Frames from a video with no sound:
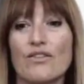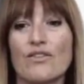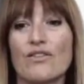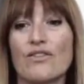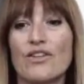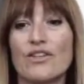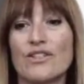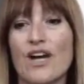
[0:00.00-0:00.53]

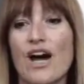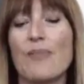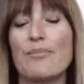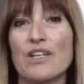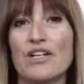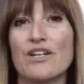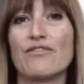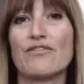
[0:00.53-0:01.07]
the
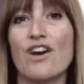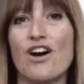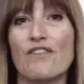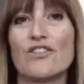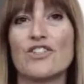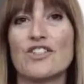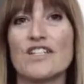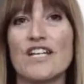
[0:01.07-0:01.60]
topic of
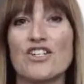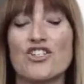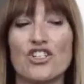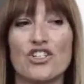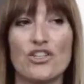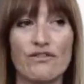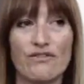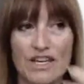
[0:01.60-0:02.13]

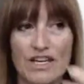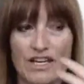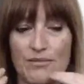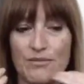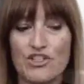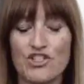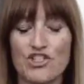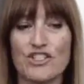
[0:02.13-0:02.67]
conversation, of the
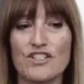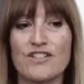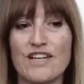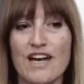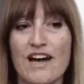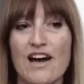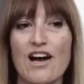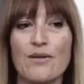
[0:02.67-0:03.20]
images
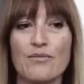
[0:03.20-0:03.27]
that